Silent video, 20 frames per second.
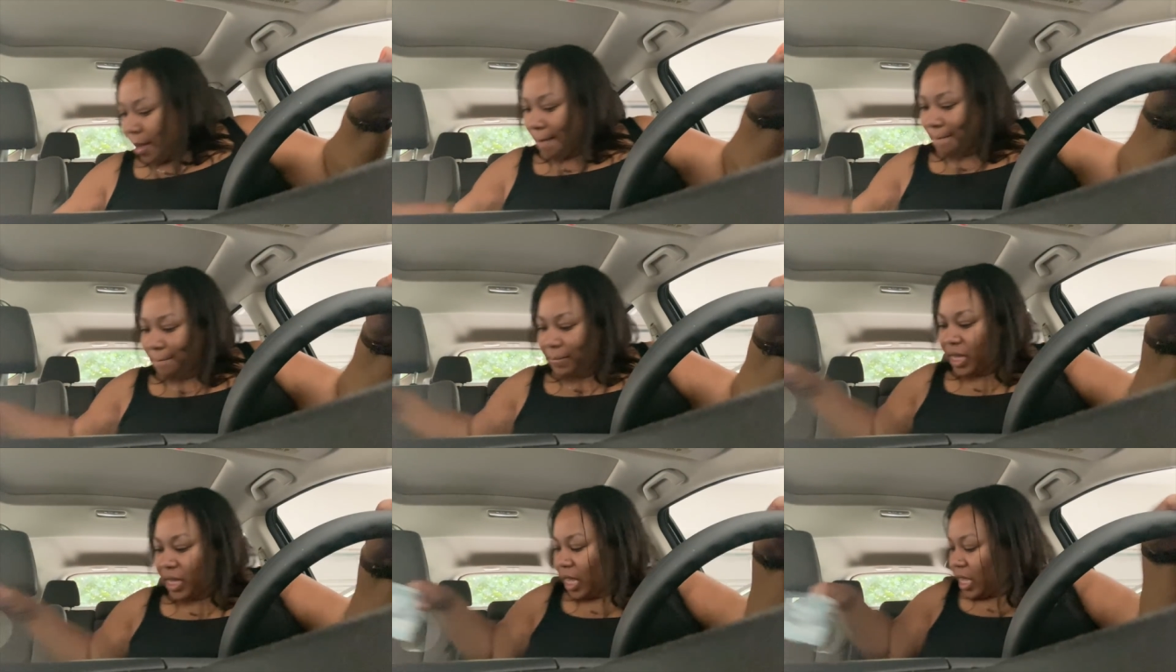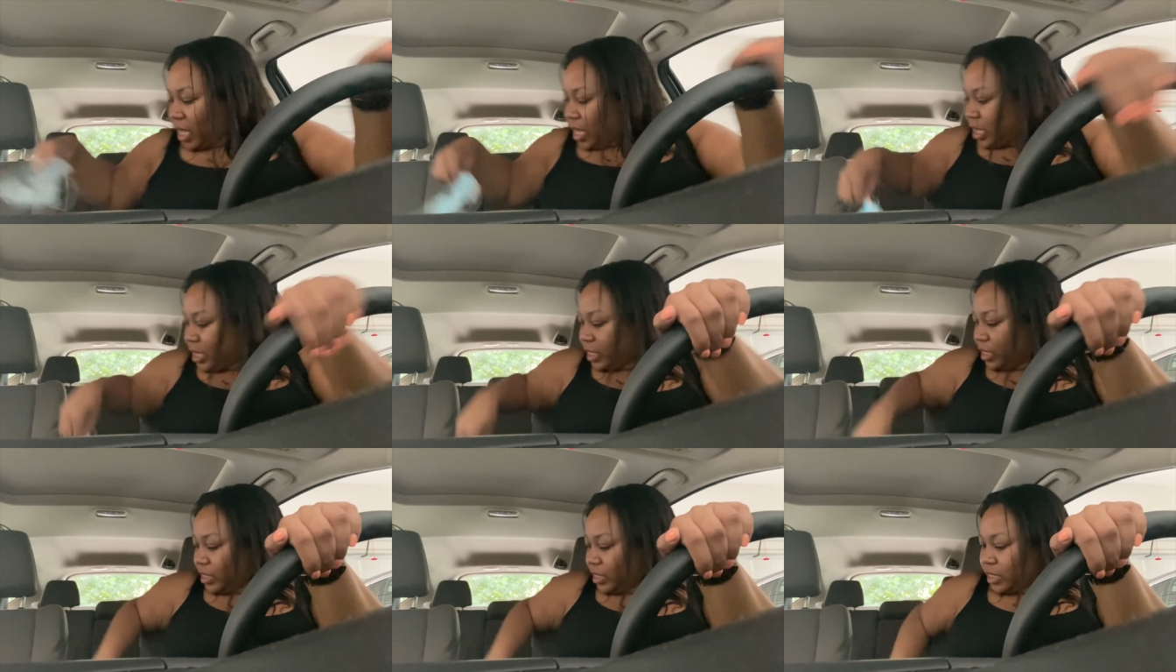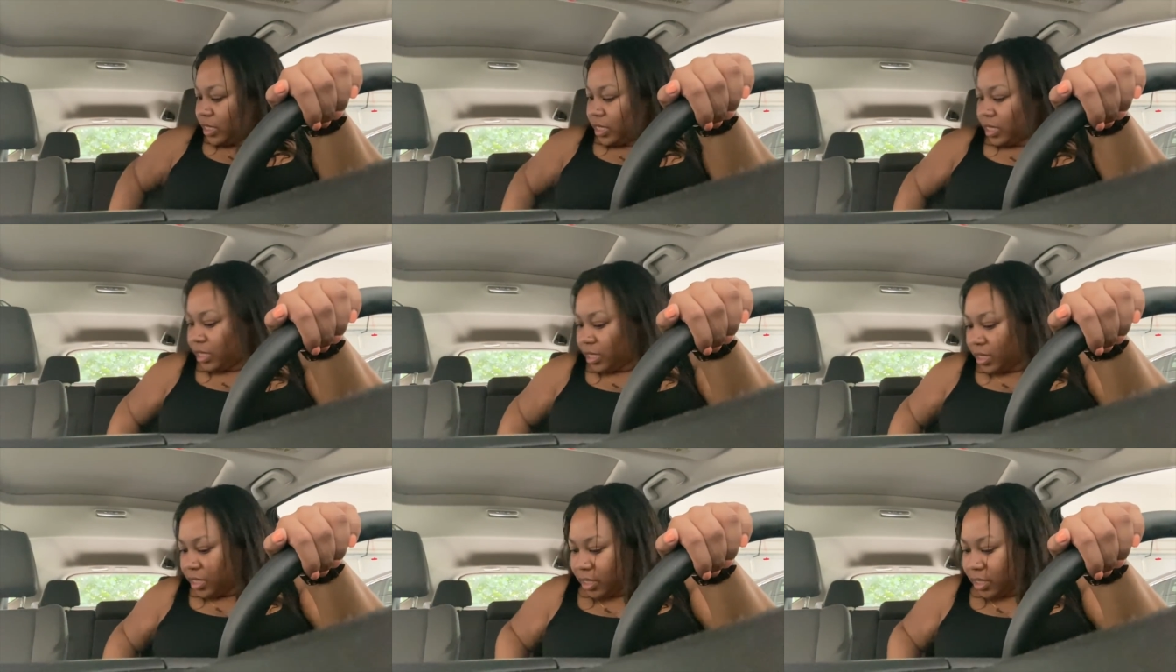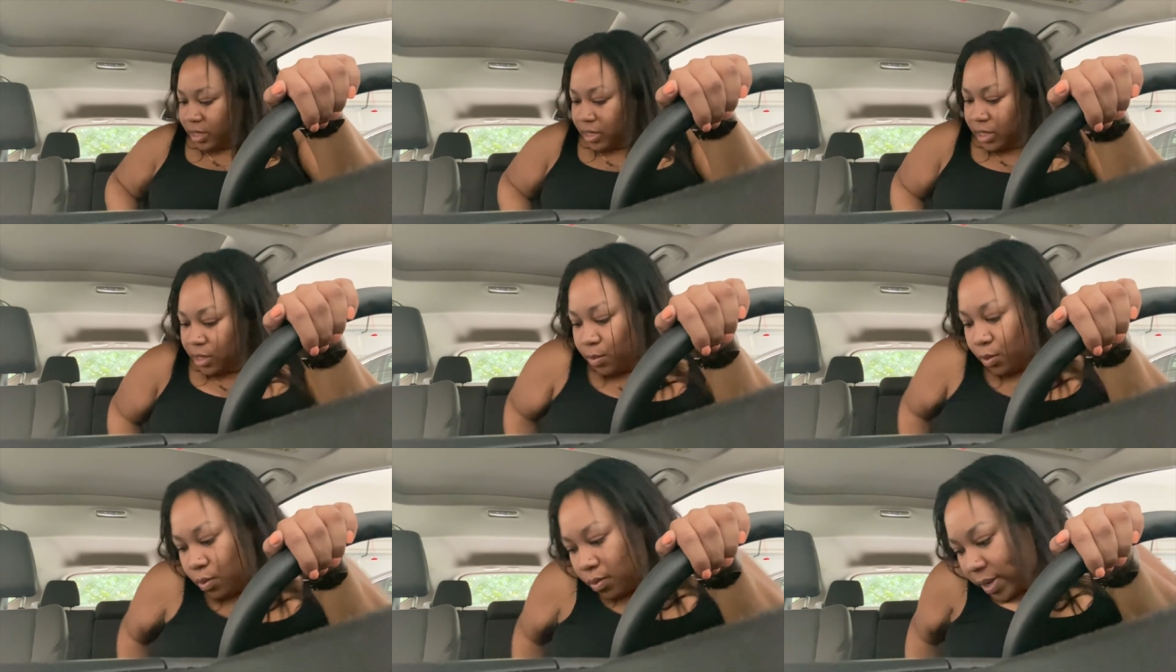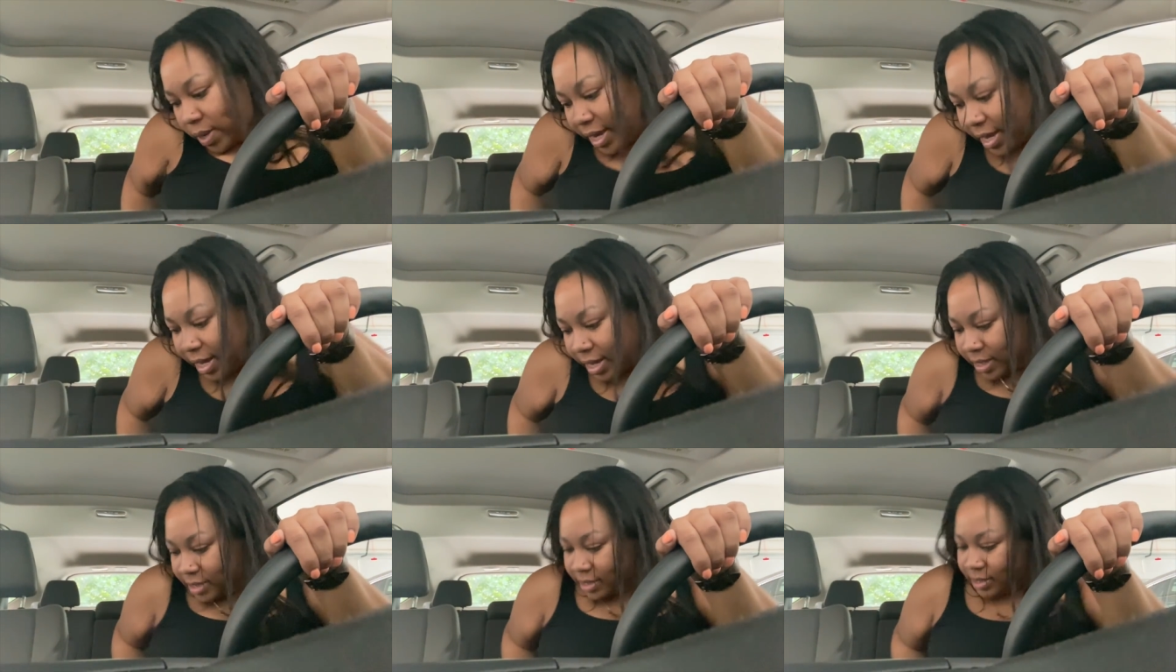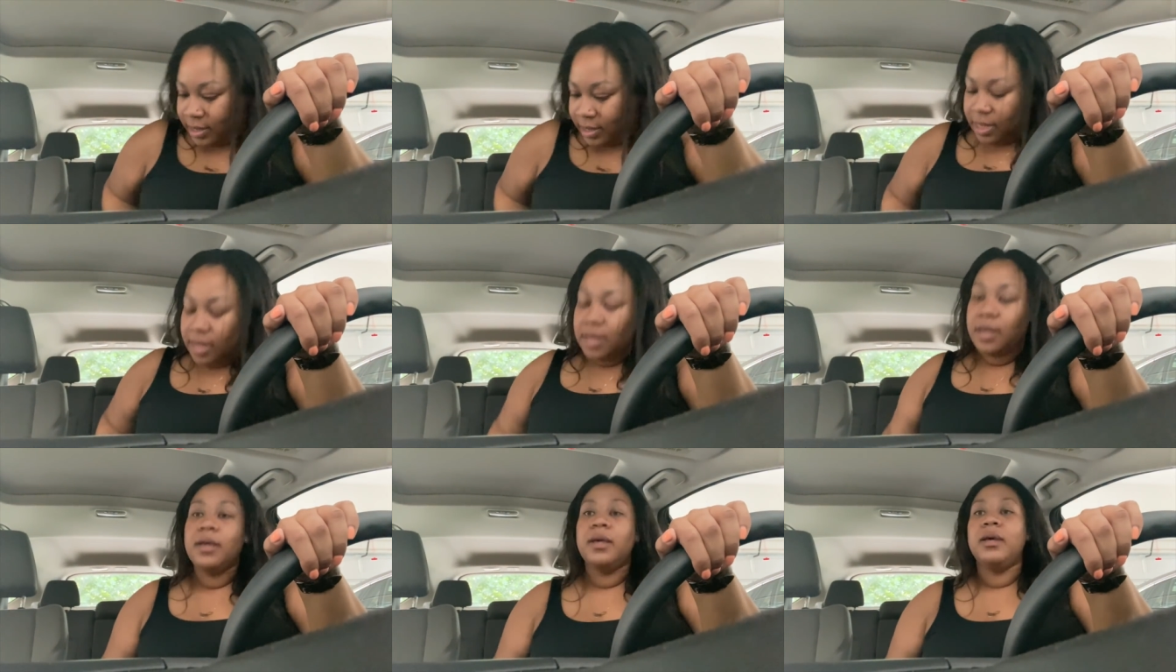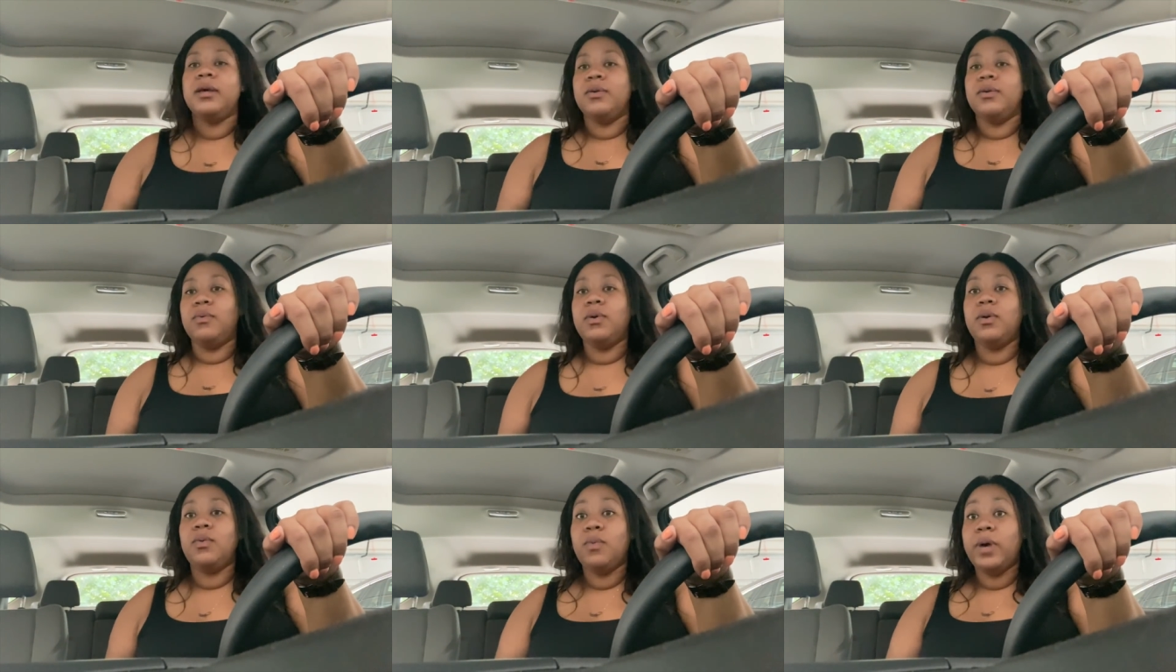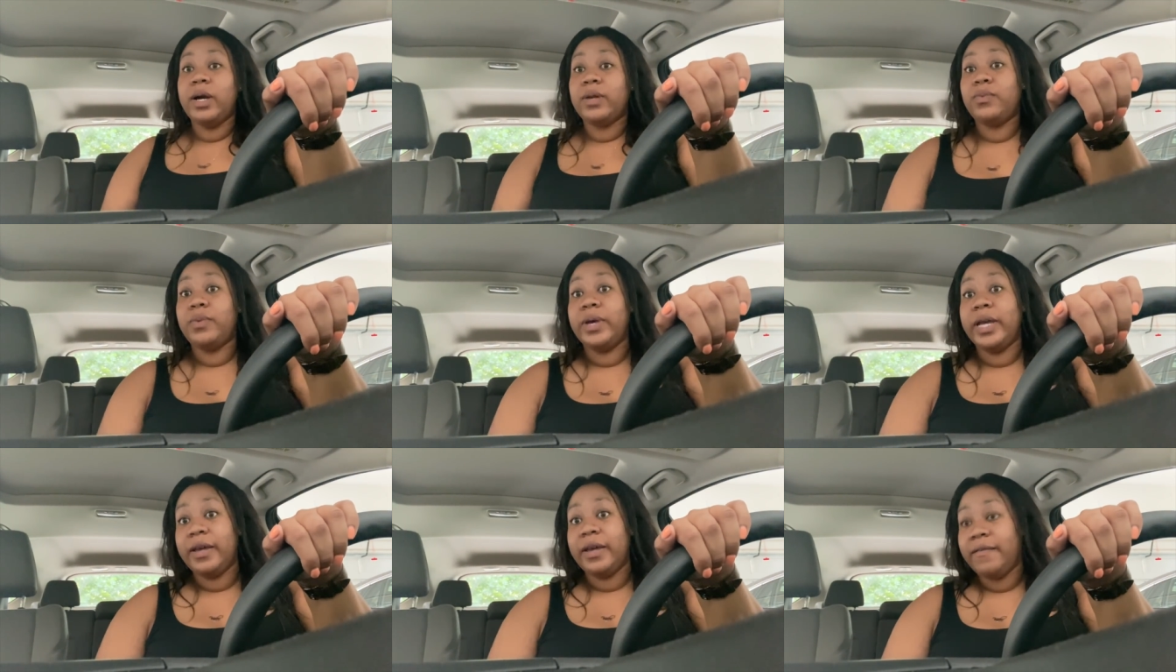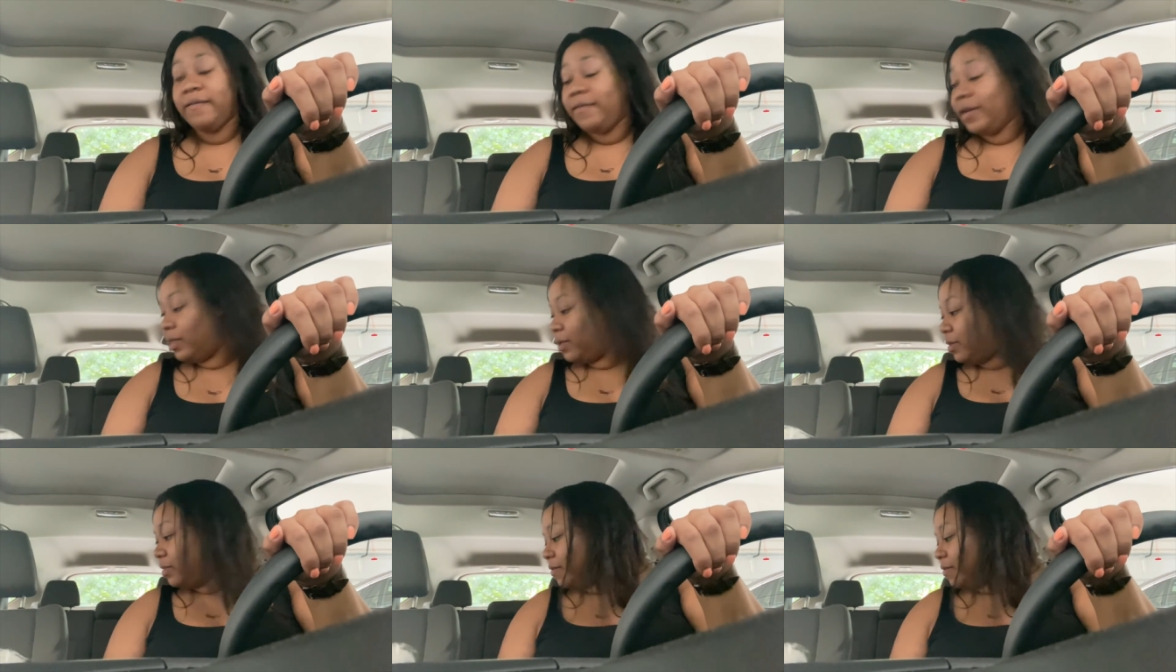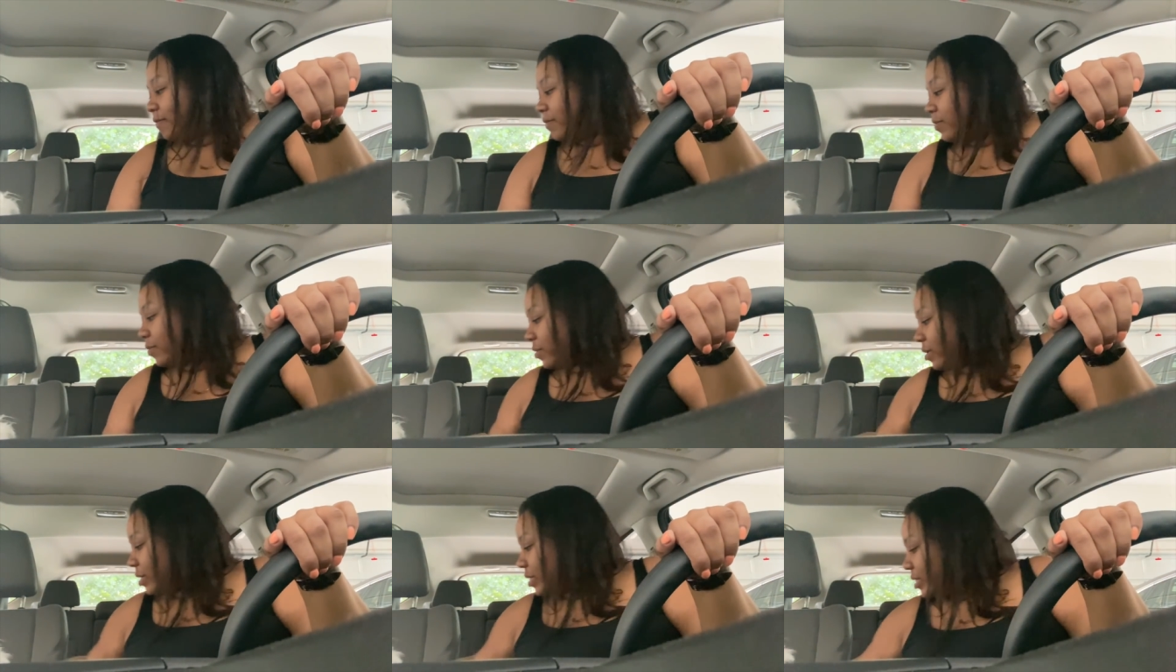Because some wings, well, one wing fell on the floor.